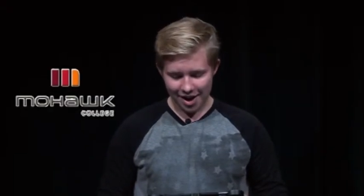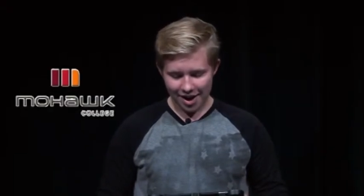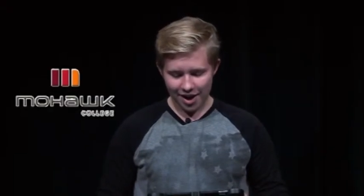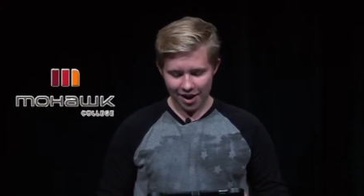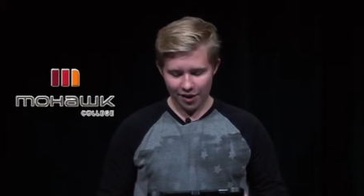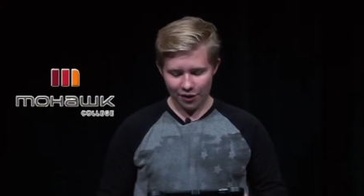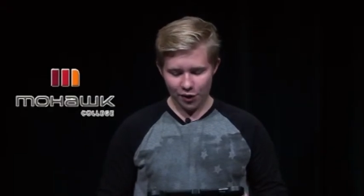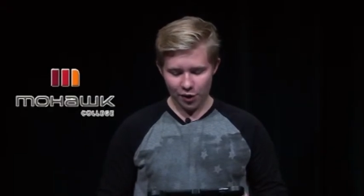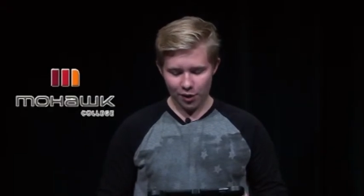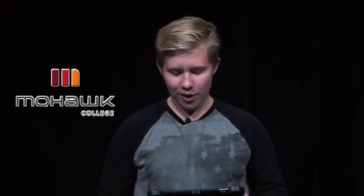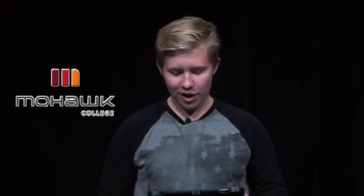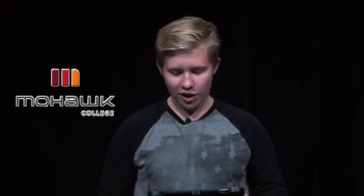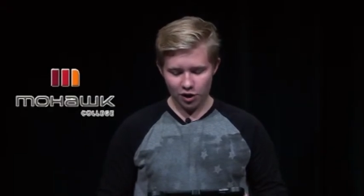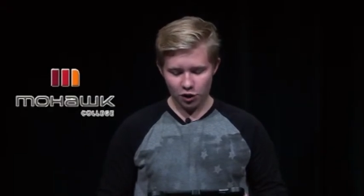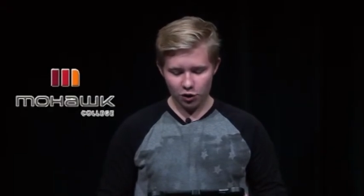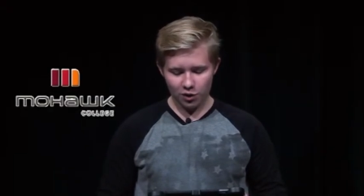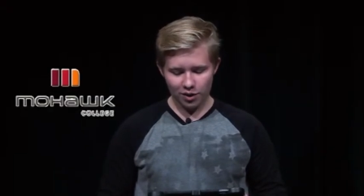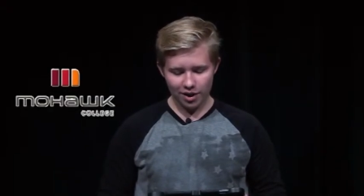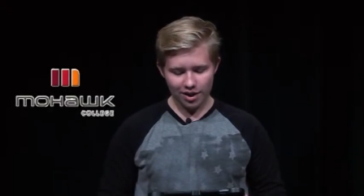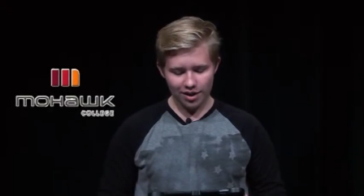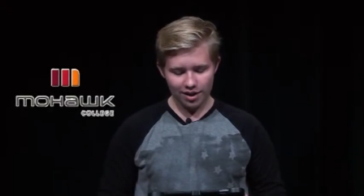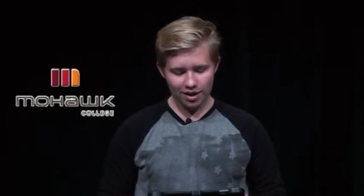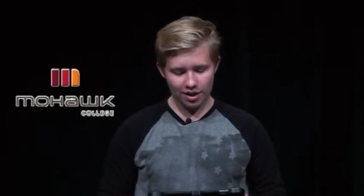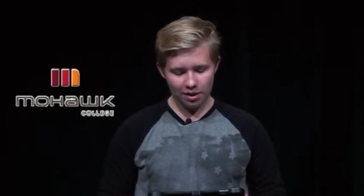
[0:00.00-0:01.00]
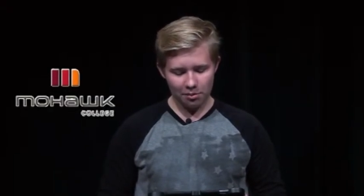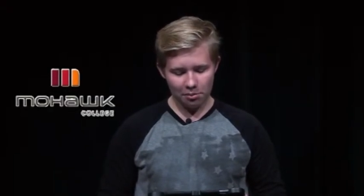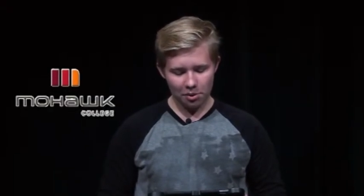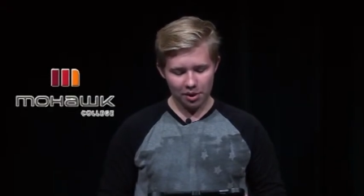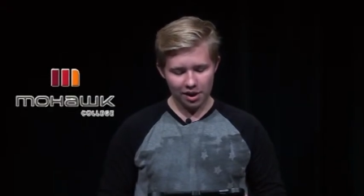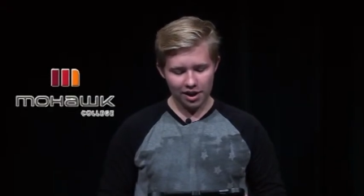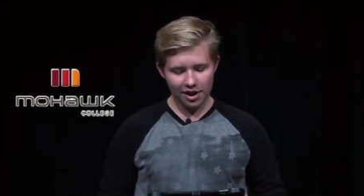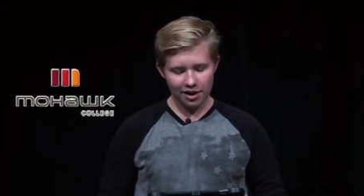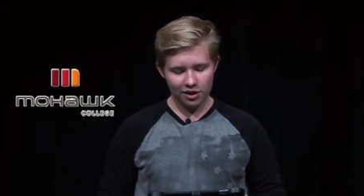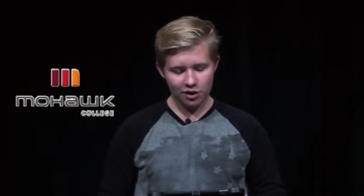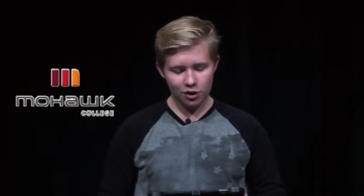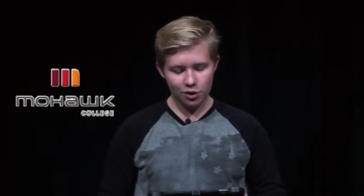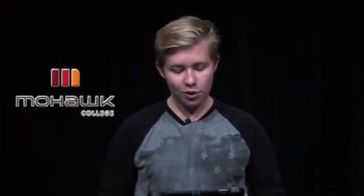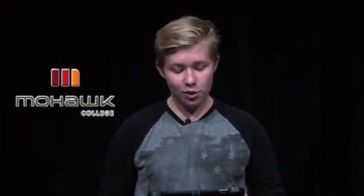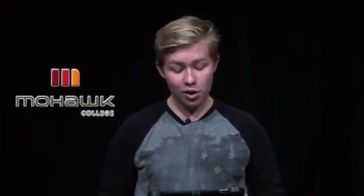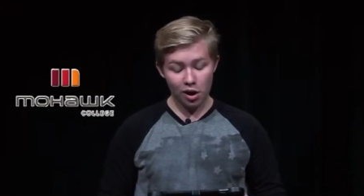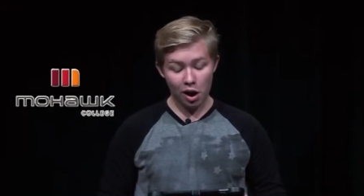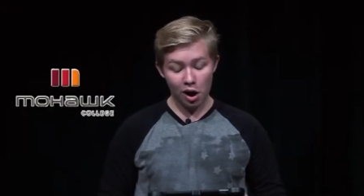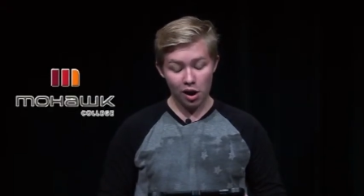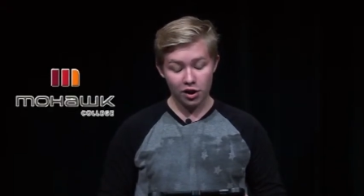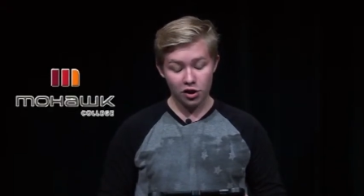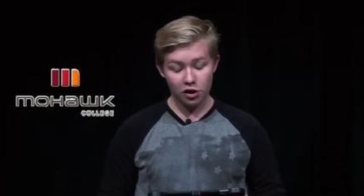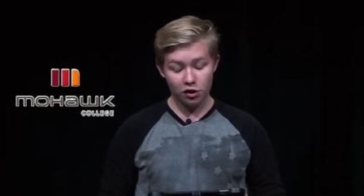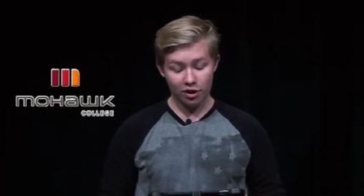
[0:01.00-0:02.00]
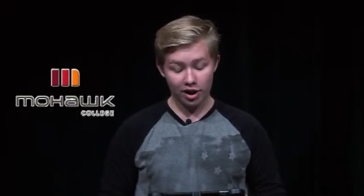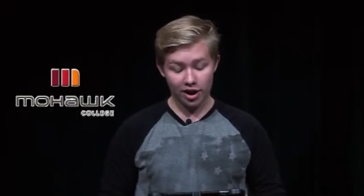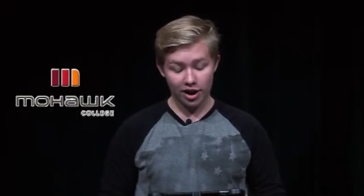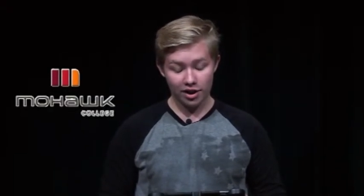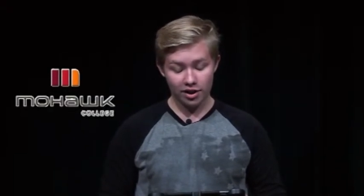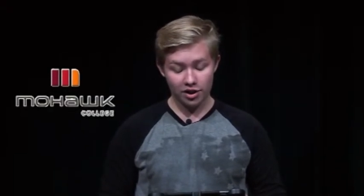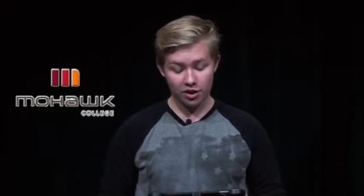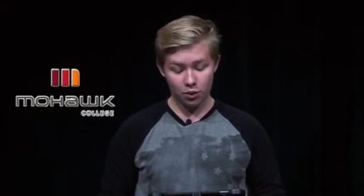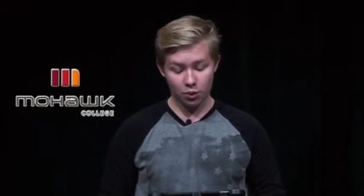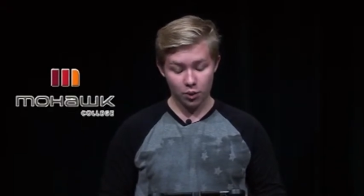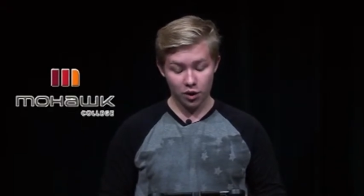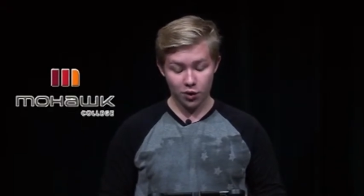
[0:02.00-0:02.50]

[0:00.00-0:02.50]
If you're interested in completing two college credits,